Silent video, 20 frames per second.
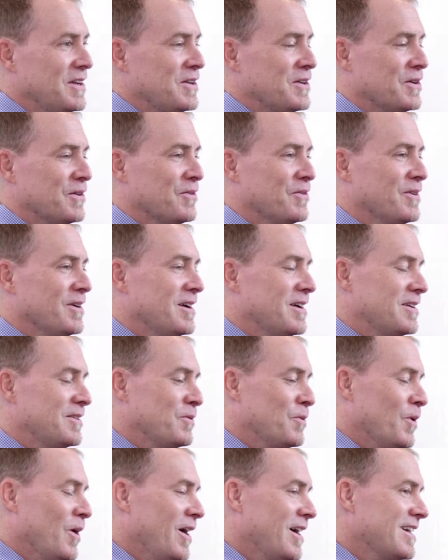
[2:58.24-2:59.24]
You know, uh,
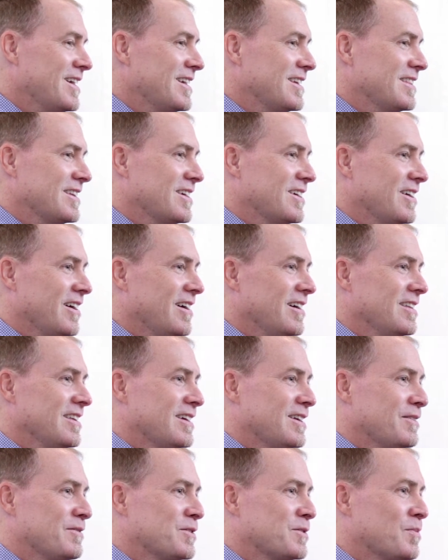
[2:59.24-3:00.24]
walking the
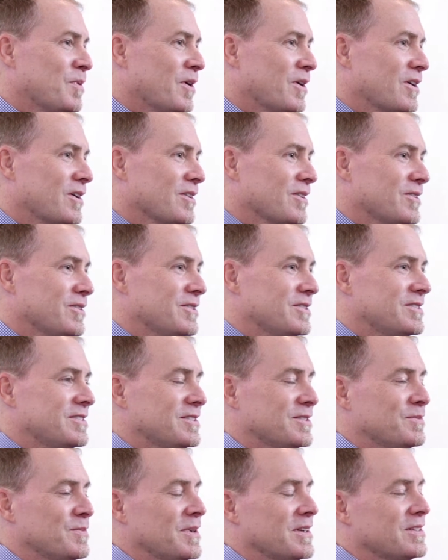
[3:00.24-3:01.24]
gauntlet of sparklers
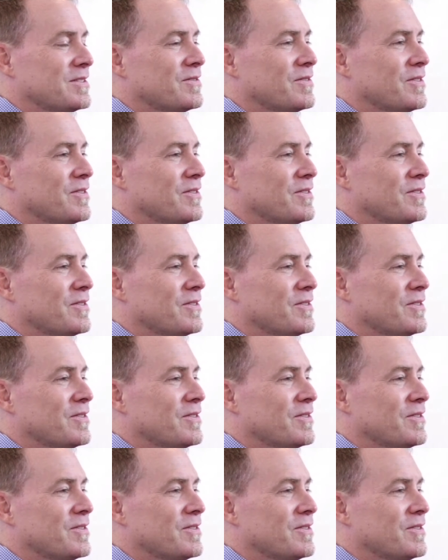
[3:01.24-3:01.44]
just makes